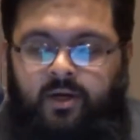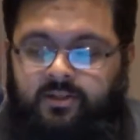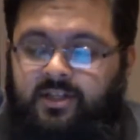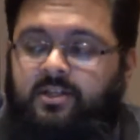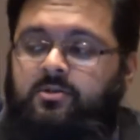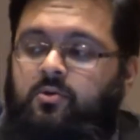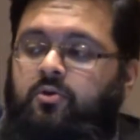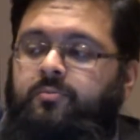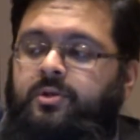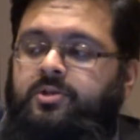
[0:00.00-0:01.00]
amongst his
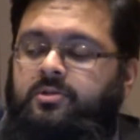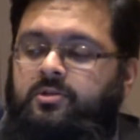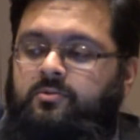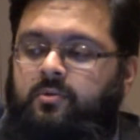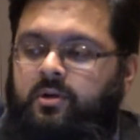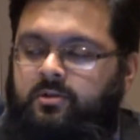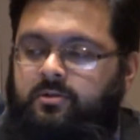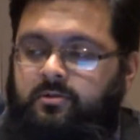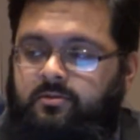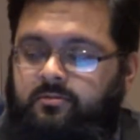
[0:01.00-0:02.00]
core missions is
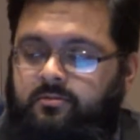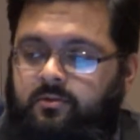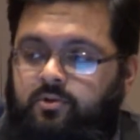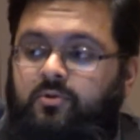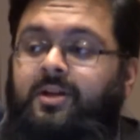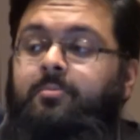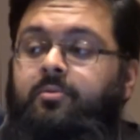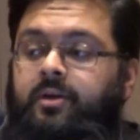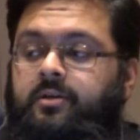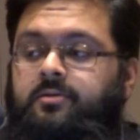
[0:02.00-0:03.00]
what? To
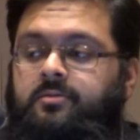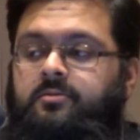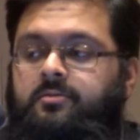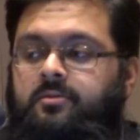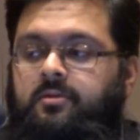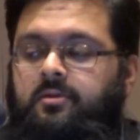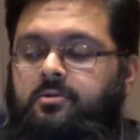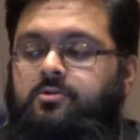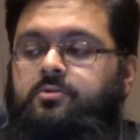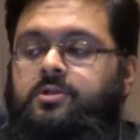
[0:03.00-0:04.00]
liberate,
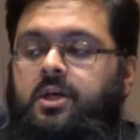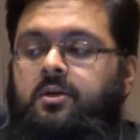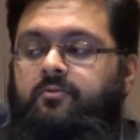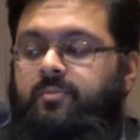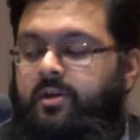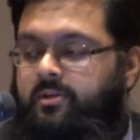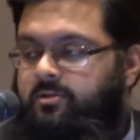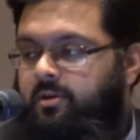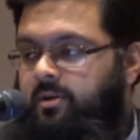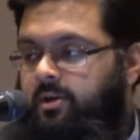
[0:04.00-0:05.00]
to save
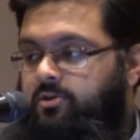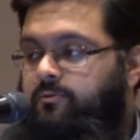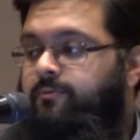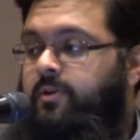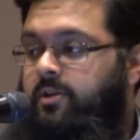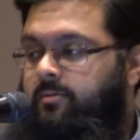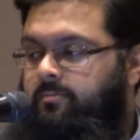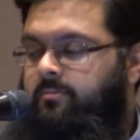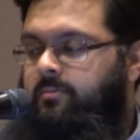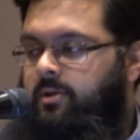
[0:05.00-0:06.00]
Bani Israel, to free
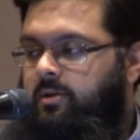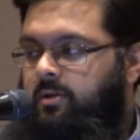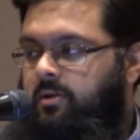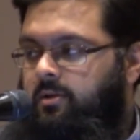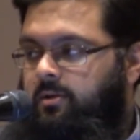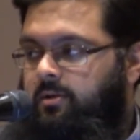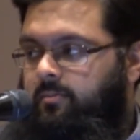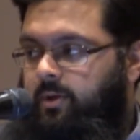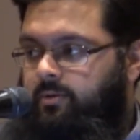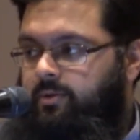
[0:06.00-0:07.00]
them.
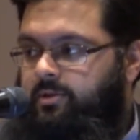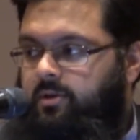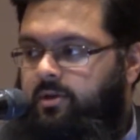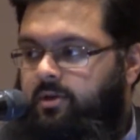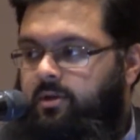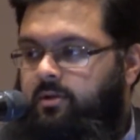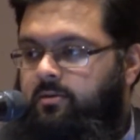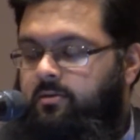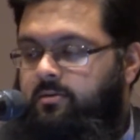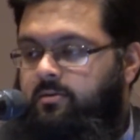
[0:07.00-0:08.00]
Banu Israel.
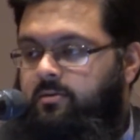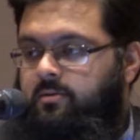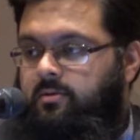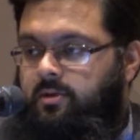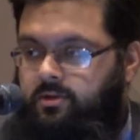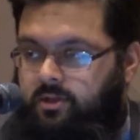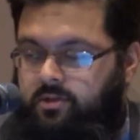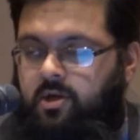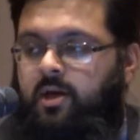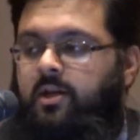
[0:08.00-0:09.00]

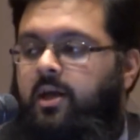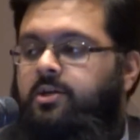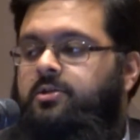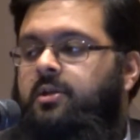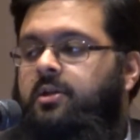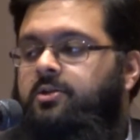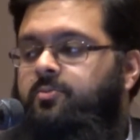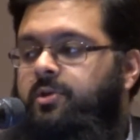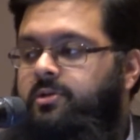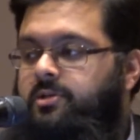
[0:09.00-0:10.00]
This entire nation that
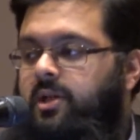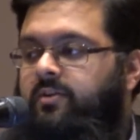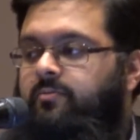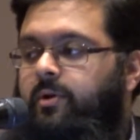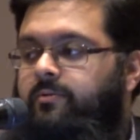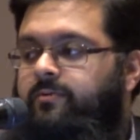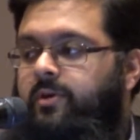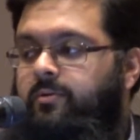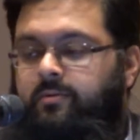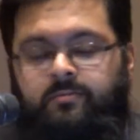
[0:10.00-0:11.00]
has been enslaved by
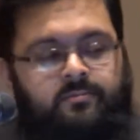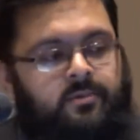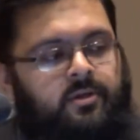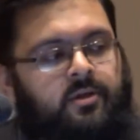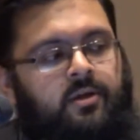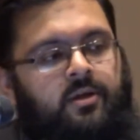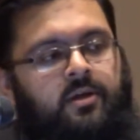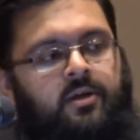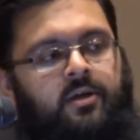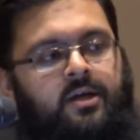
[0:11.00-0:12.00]
Pharaoh.
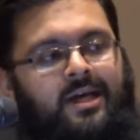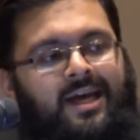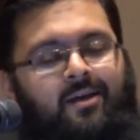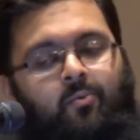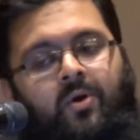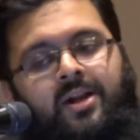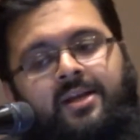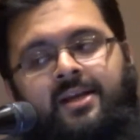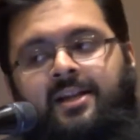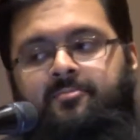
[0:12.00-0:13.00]
And
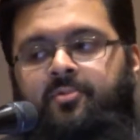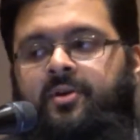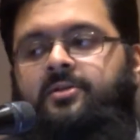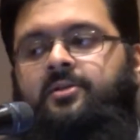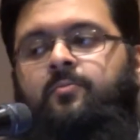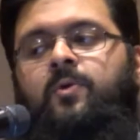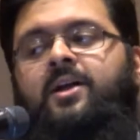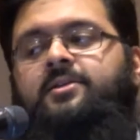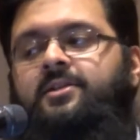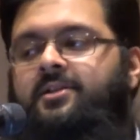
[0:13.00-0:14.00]
when he liberates
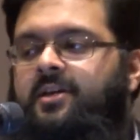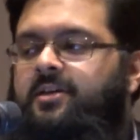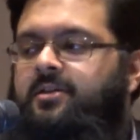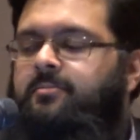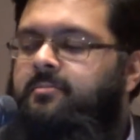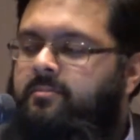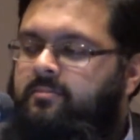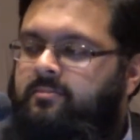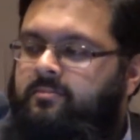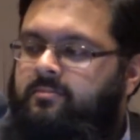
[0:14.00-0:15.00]
them, where does he take
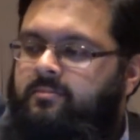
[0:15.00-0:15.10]
them?